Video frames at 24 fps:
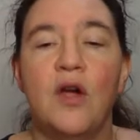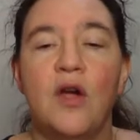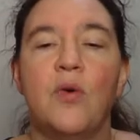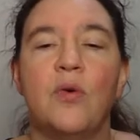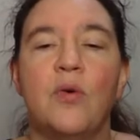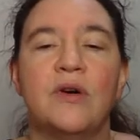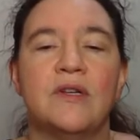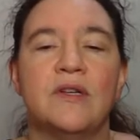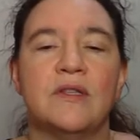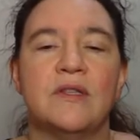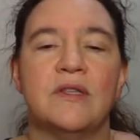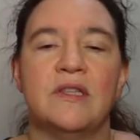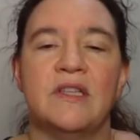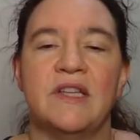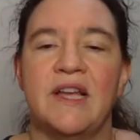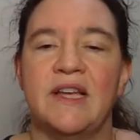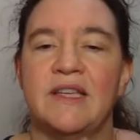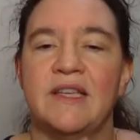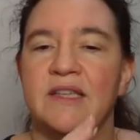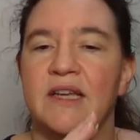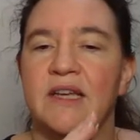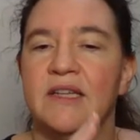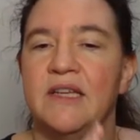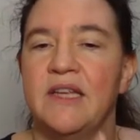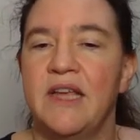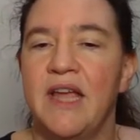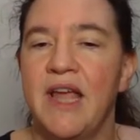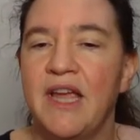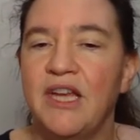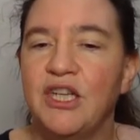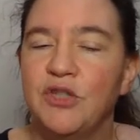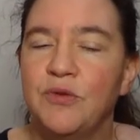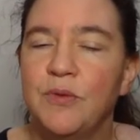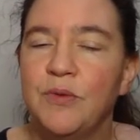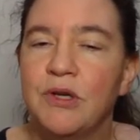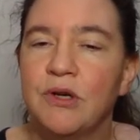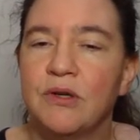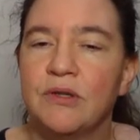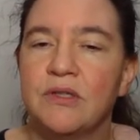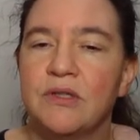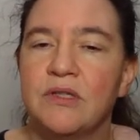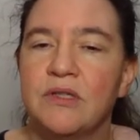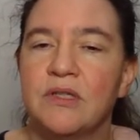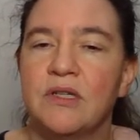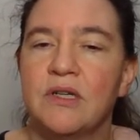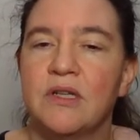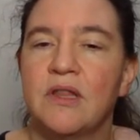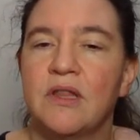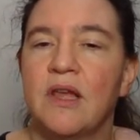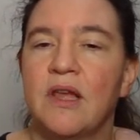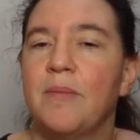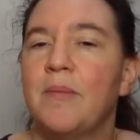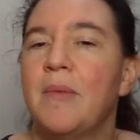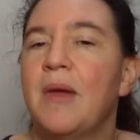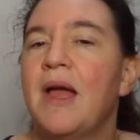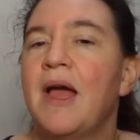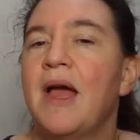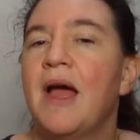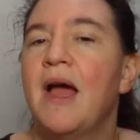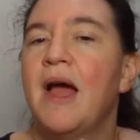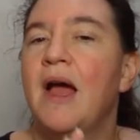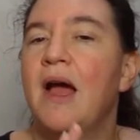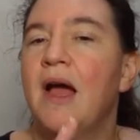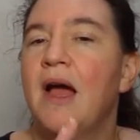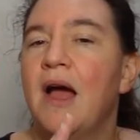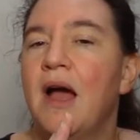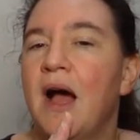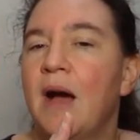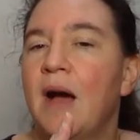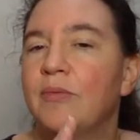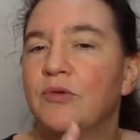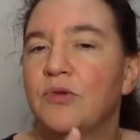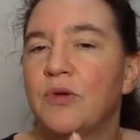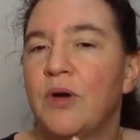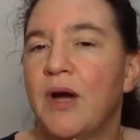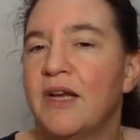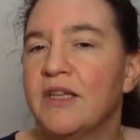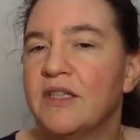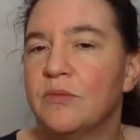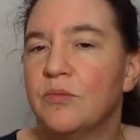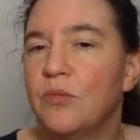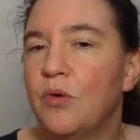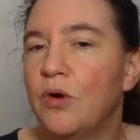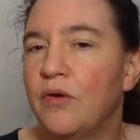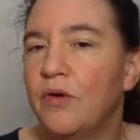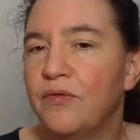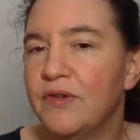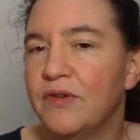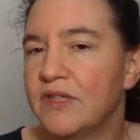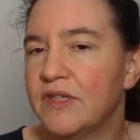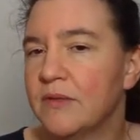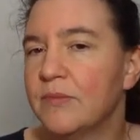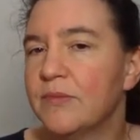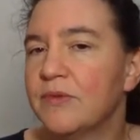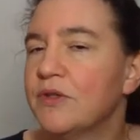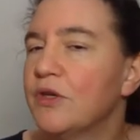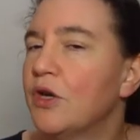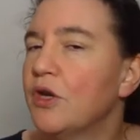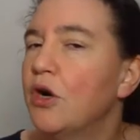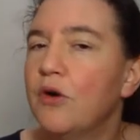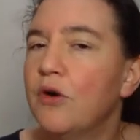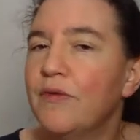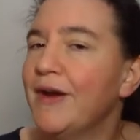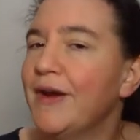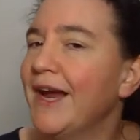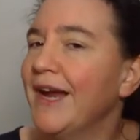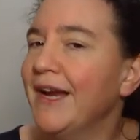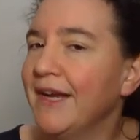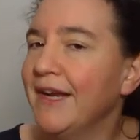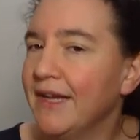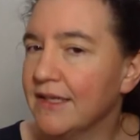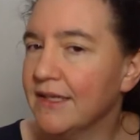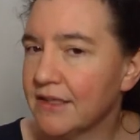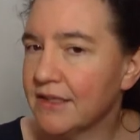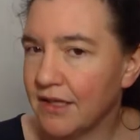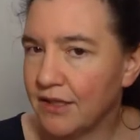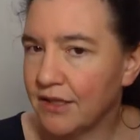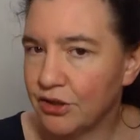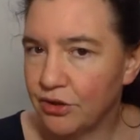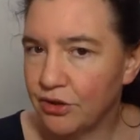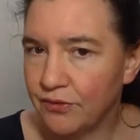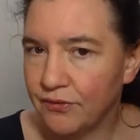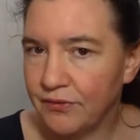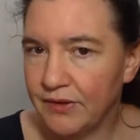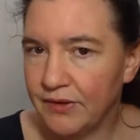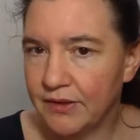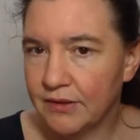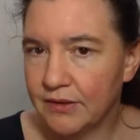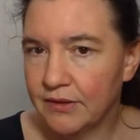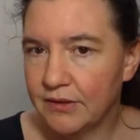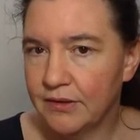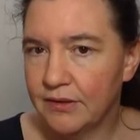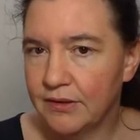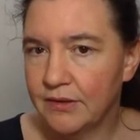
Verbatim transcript: With an SIDH we consider them up to isomorphisms over any extension field.